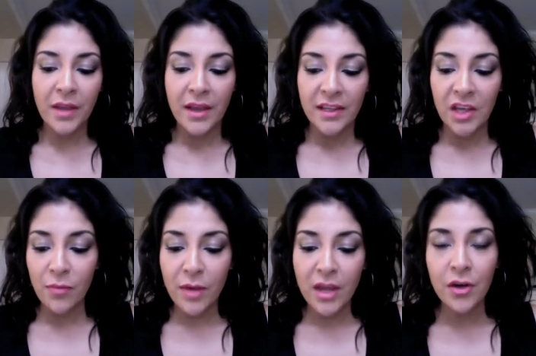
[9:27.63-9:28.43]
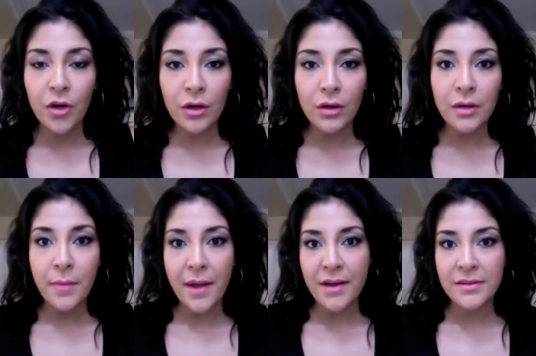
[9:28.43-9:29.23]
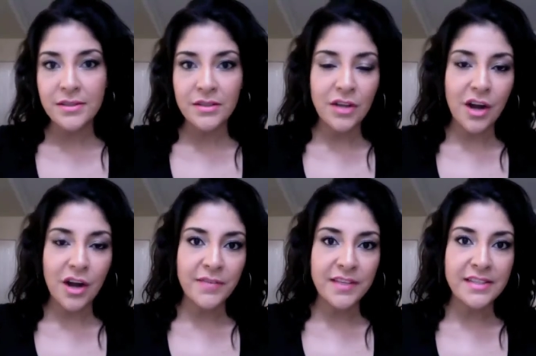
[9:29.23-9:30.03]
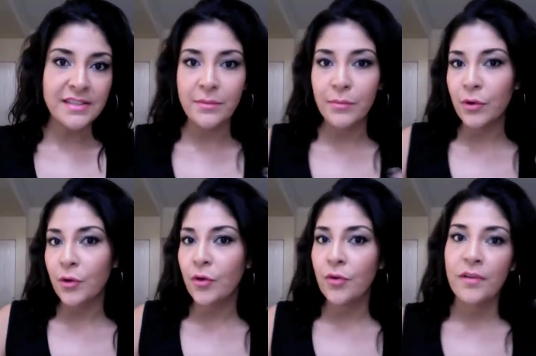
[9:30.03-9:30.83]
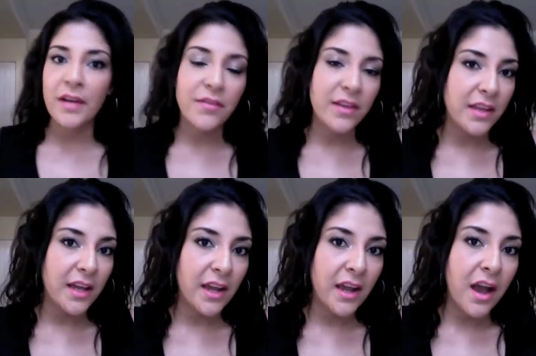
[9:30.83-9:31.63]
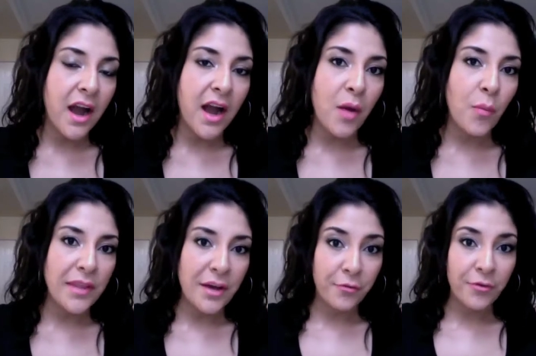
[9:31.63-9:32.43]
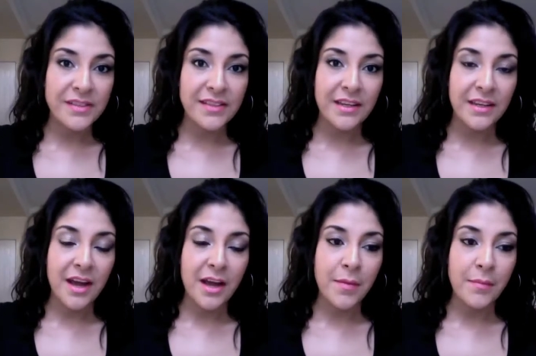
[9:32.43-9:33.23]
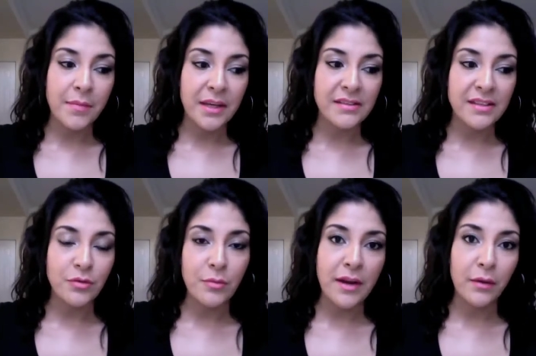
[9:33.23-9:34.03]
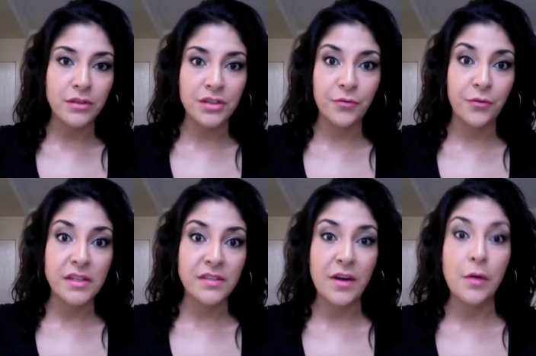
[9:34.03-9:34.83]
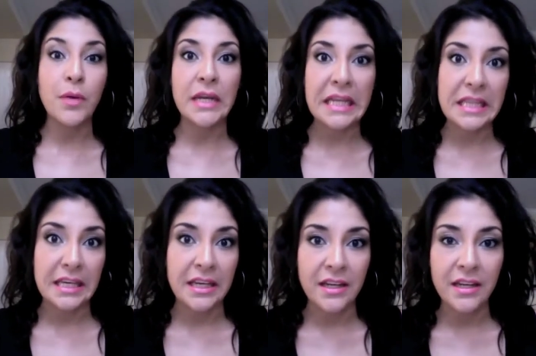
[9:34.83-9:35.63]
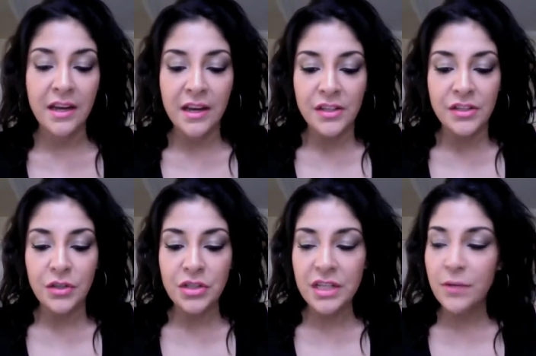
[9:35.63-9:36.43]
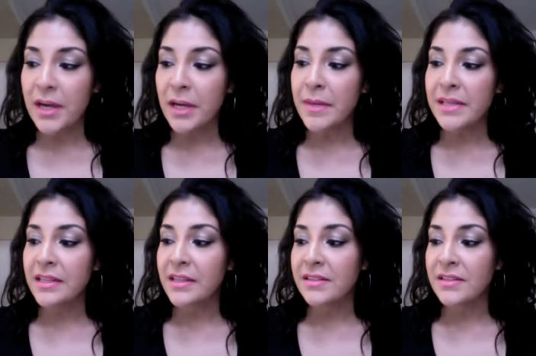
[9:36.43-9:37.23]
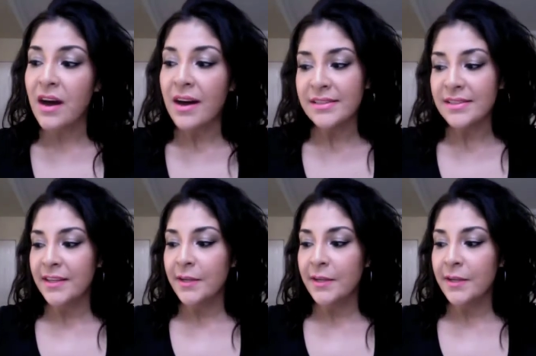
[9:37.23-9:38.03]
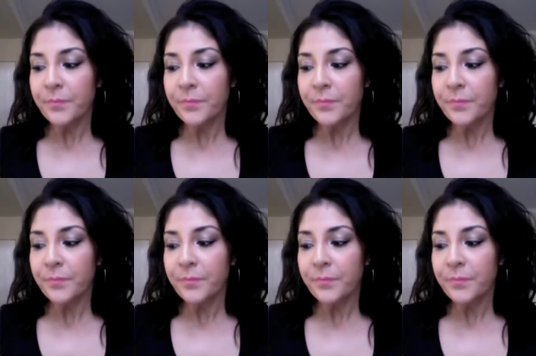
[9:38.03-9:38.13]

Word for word: give me a curl and a bounce and softness and move and everything um, without frizzing um, because I swear my hair would just frizz if I don't put anything in it. So she recommended this Aussie.